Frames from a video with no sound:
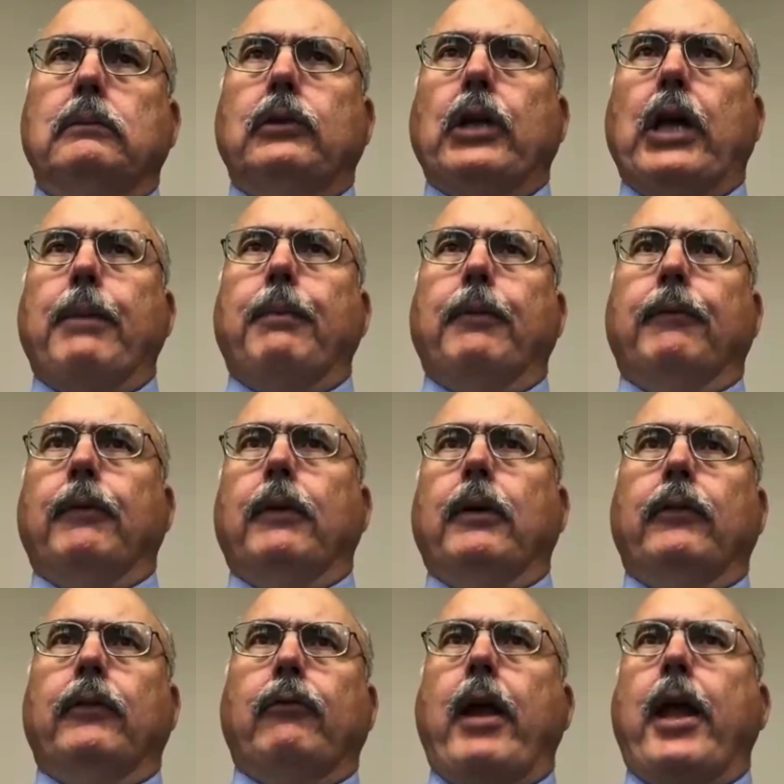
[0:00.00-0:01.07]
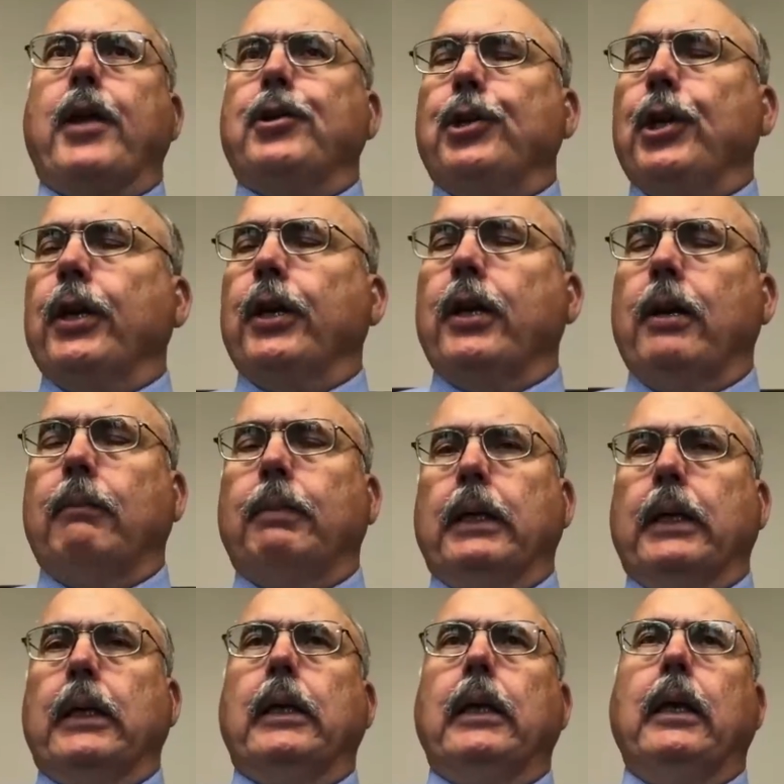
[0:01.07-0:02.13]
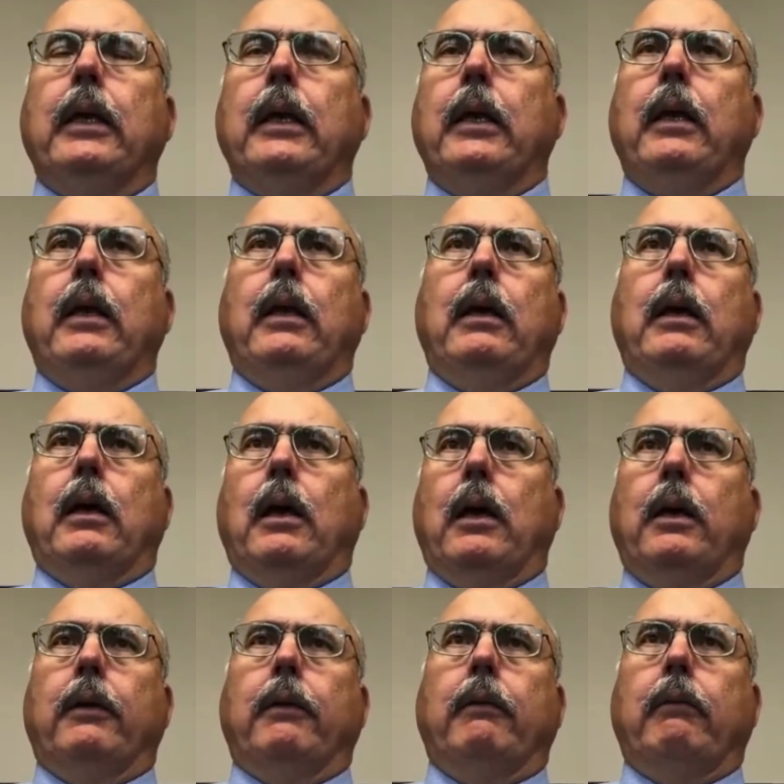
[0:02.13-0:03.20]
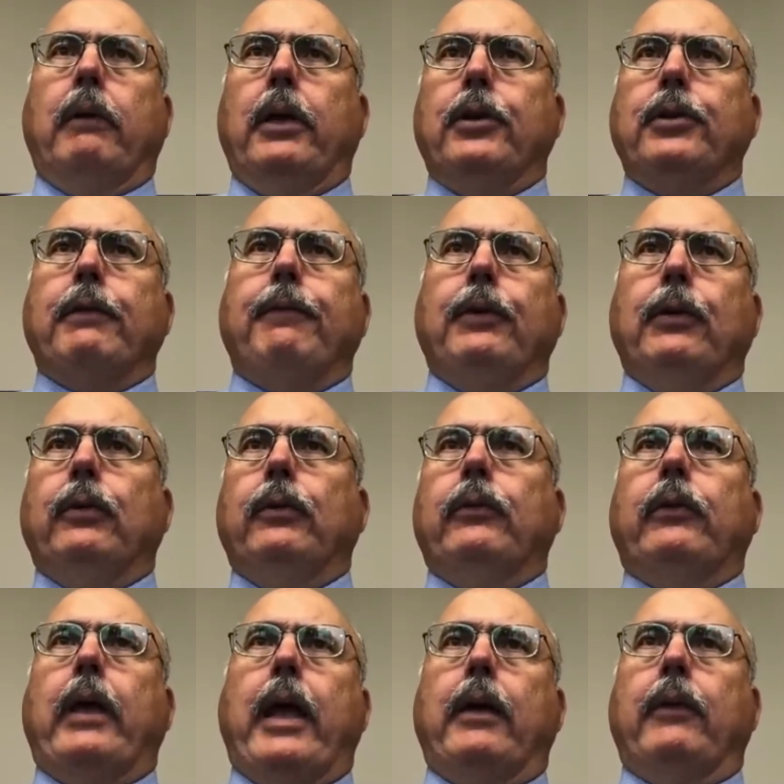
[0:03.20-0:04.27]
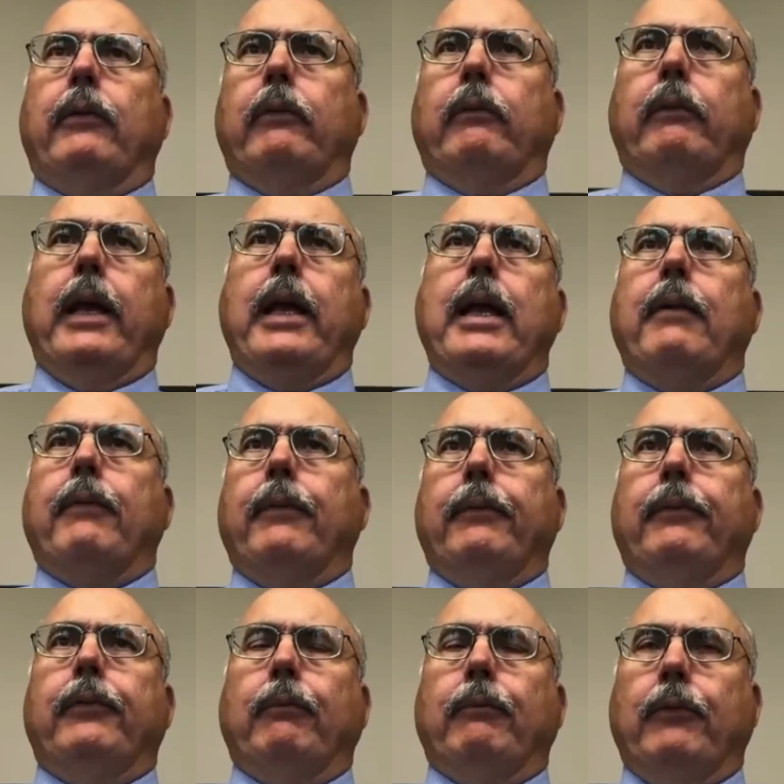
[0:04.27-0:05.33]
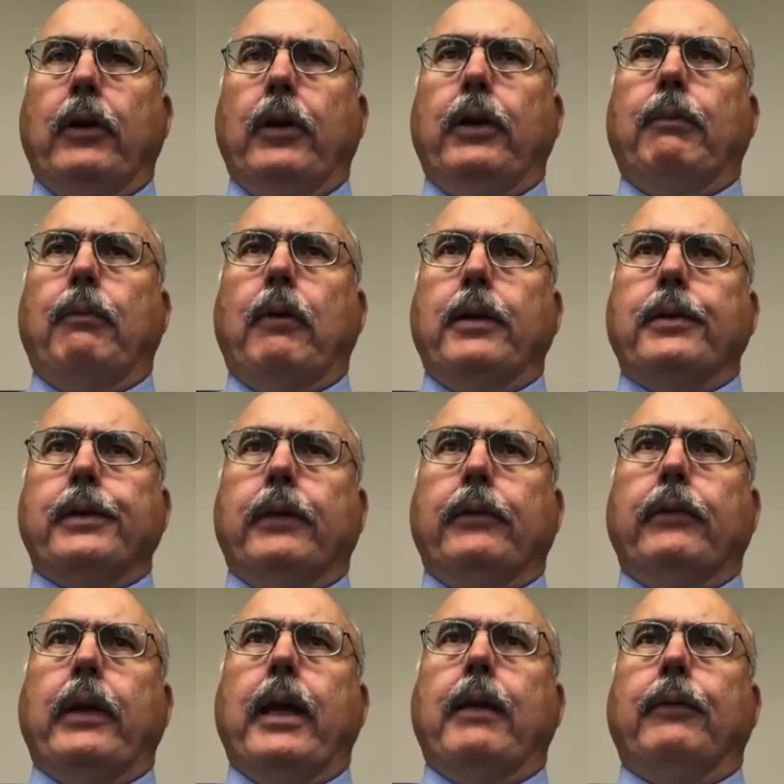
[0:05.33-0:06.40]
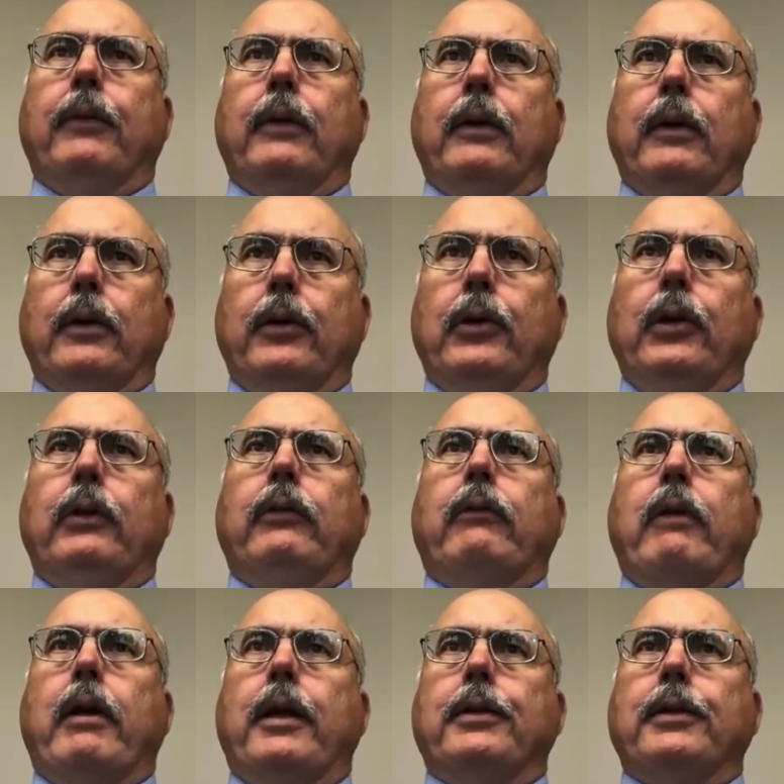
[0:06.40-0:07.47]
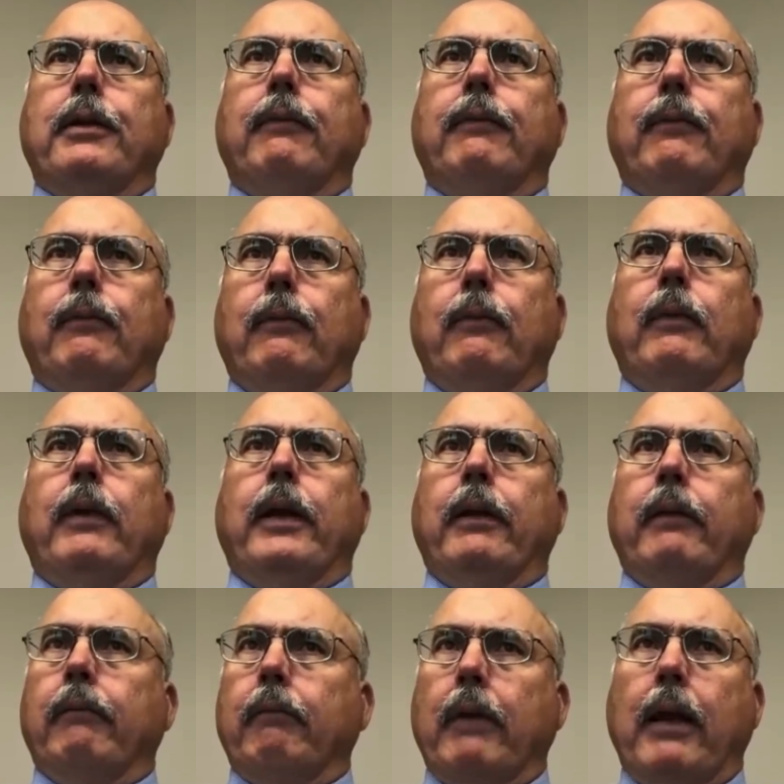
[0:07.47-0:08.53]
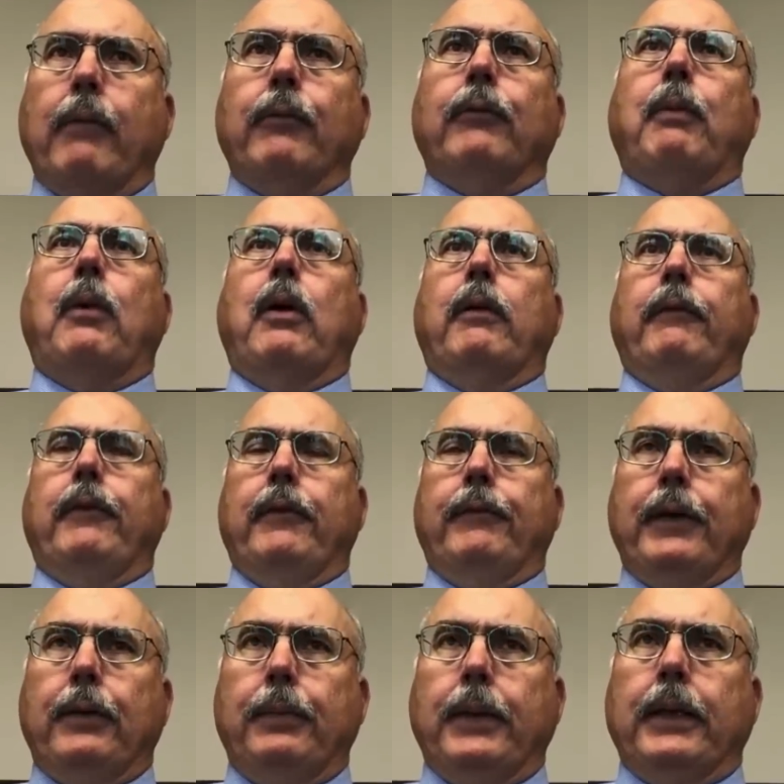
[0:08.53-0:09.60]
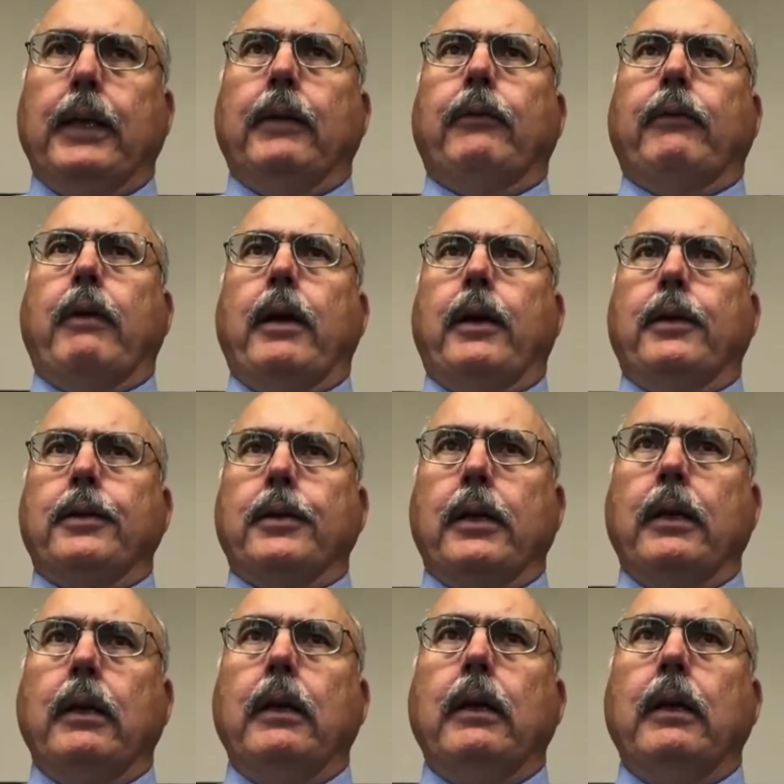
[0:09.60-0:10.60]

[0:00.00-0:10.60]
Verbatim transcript: type of uh, strategy and company. Uh, Energy Fuels has, they have some very good projects. They have a, a good strategy, and I was part of developing that strategy.